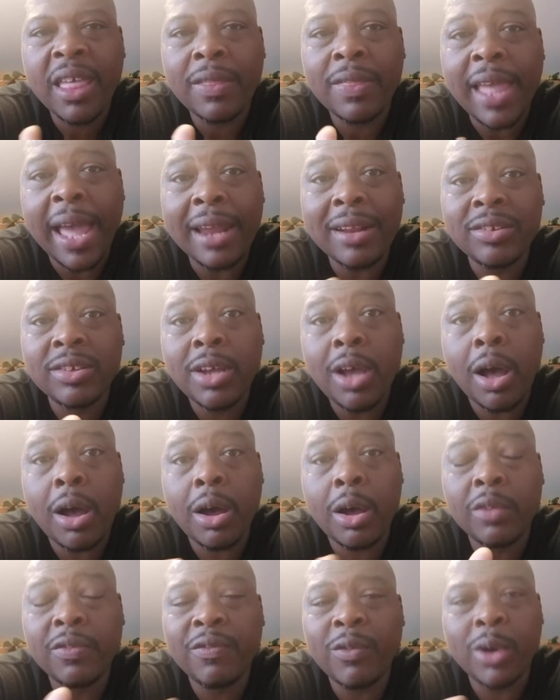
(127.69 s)
That is
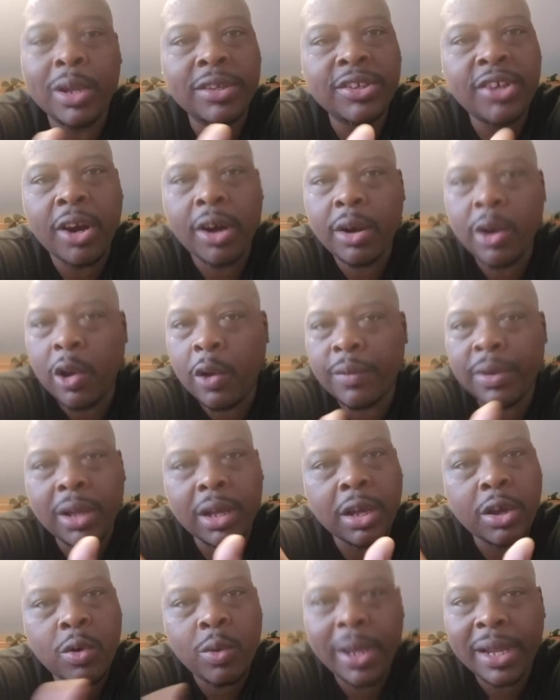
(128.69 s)
cause for a turnover, a
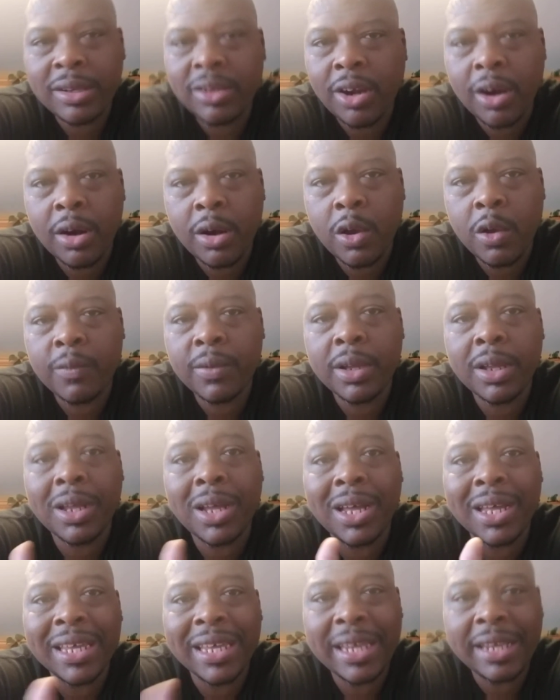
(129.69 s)
quick turnover,
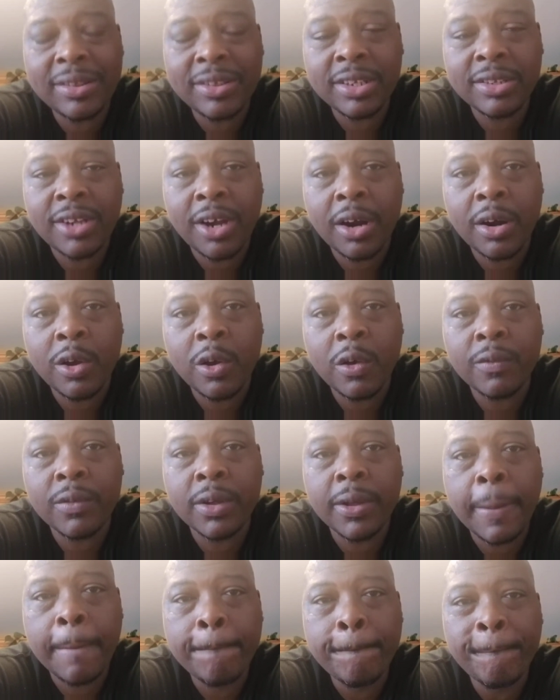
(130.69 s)
an easy
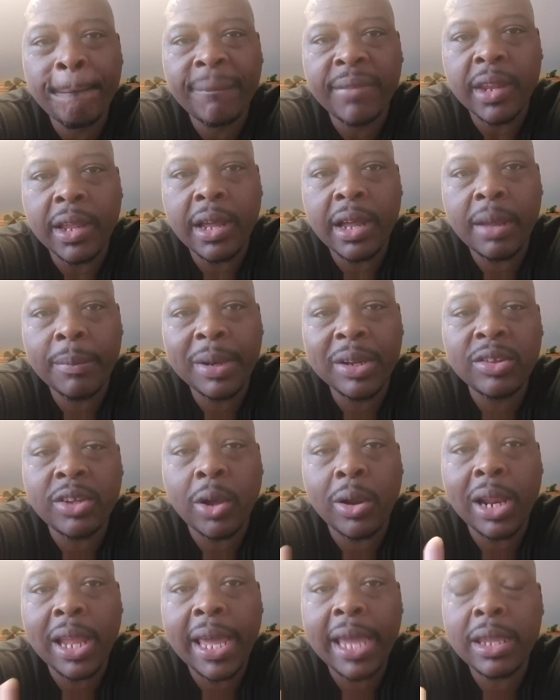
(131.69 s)
turnover, and it's
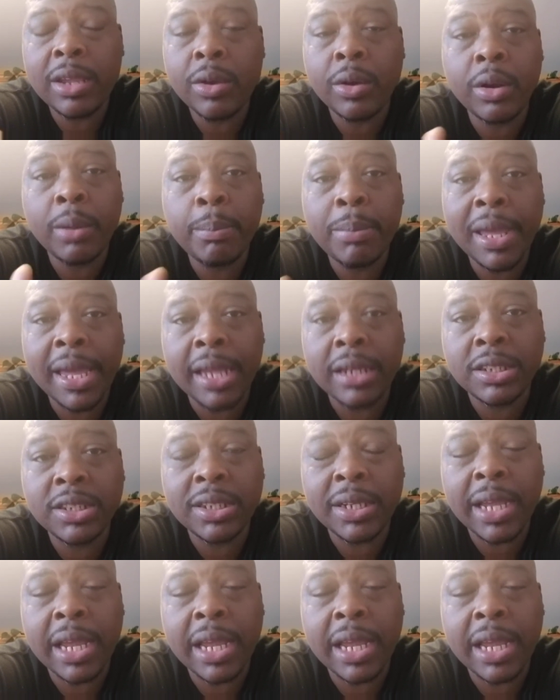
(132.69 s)
going to land you on the bench.